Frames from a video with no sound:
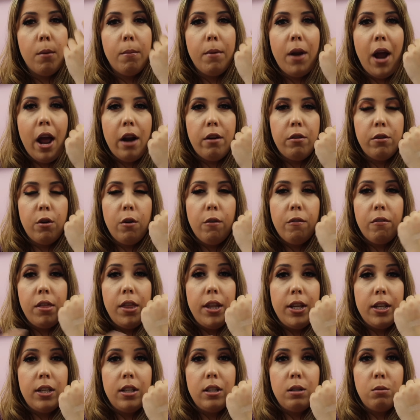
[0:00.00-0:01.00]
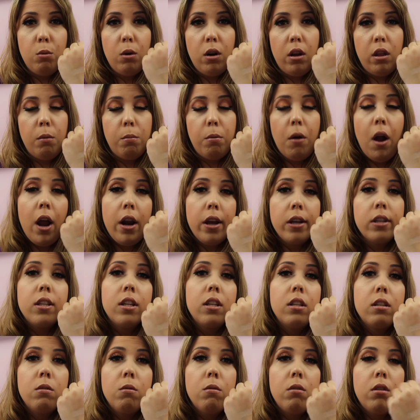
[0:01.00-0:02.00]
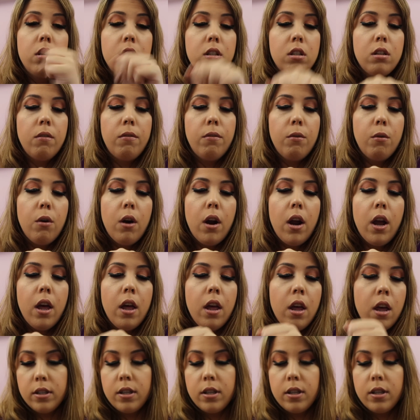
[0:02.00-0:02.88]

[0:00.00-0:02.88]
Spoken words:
but I don't know if this is one of the products that's sold in Sephora.